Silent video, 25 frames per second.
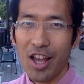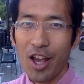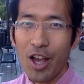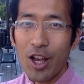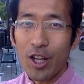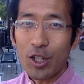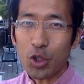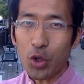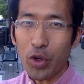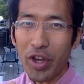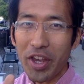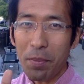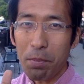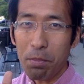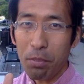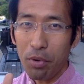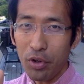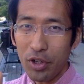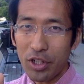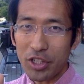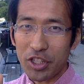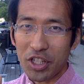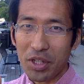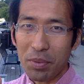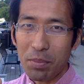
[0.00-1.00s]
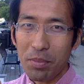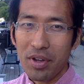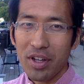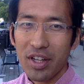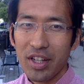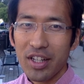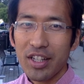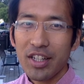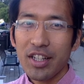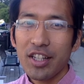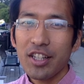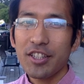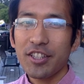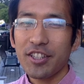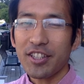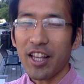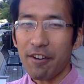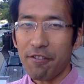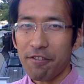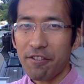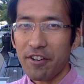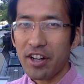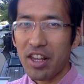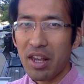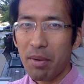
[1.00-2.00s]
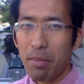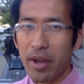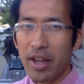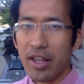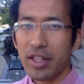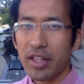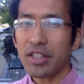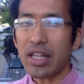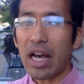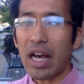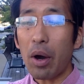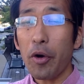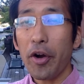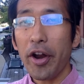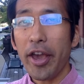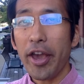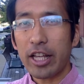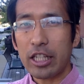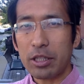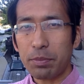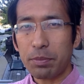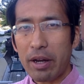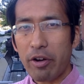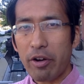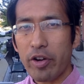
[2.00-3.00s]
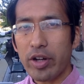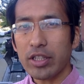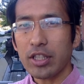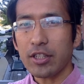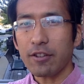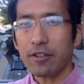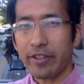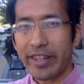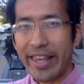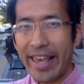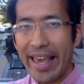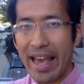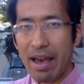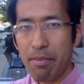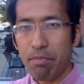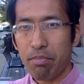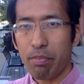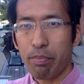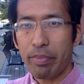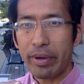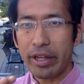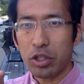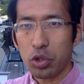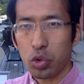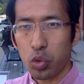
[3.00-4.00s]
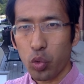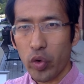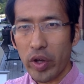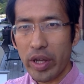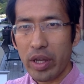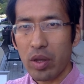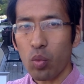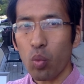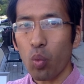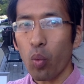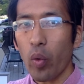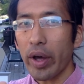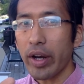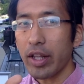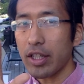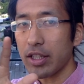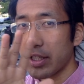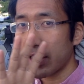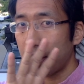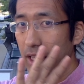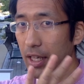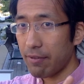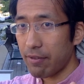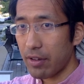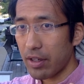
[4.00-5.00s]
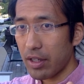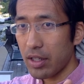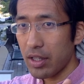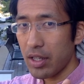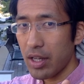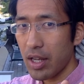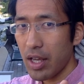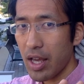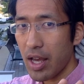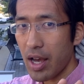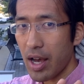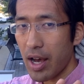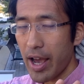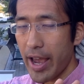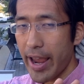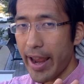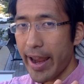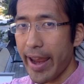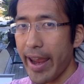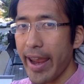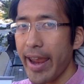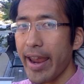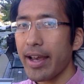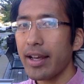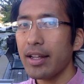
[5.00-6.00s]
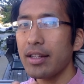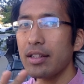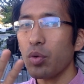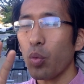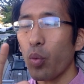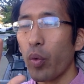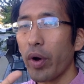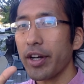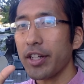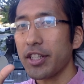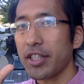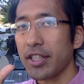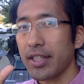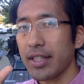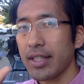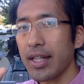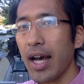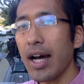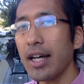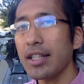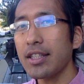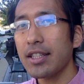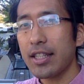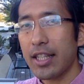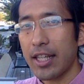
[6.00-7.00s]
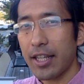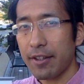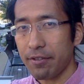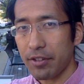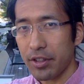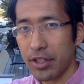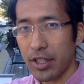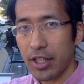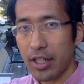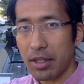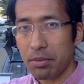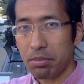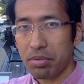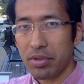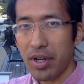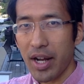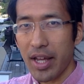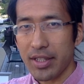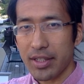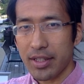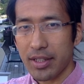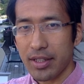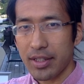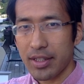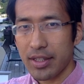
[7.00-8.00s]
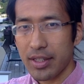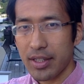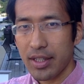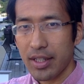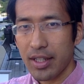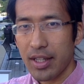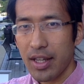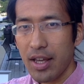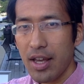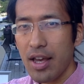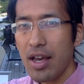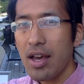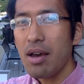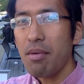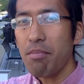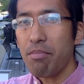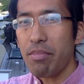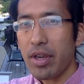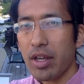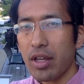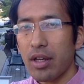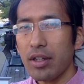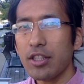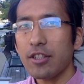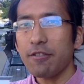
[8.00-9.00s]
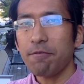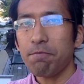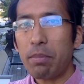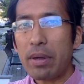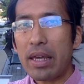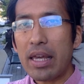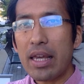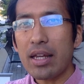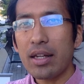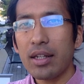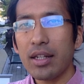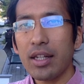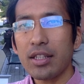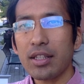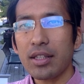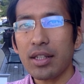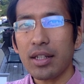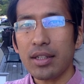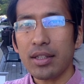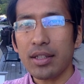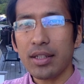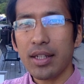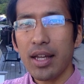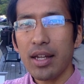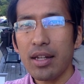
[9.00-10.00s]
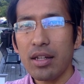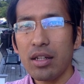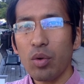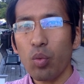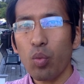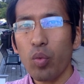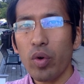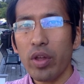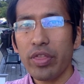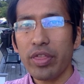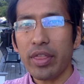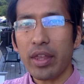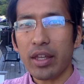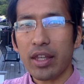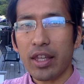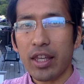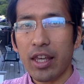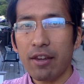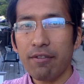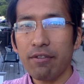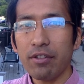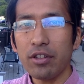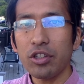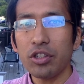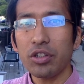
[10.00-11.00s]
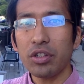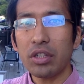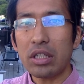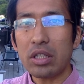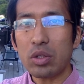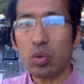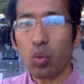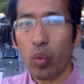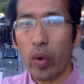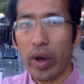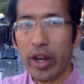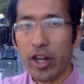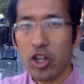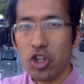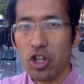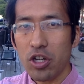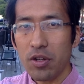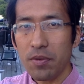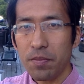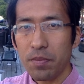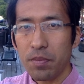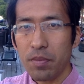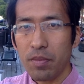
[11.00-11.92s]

So in Buddhism, suffering means our experience of gap between what is given and what is not given in the present. Because of being discontent with the given situation,